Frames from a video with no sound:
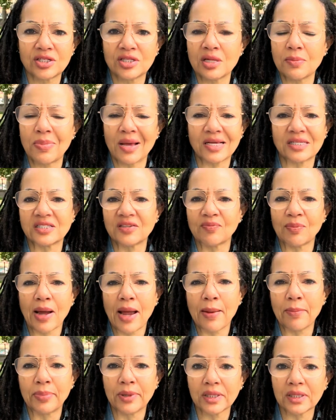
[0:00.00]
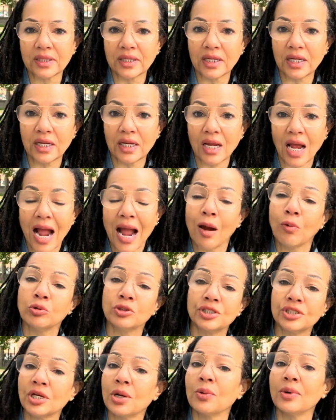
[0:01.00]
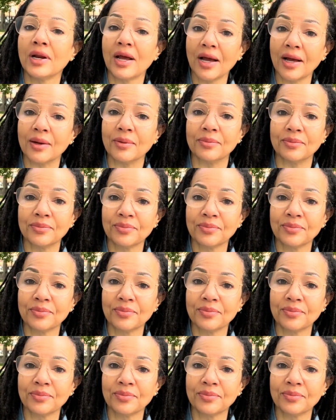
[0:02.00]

to the best of my ability. I was showing up.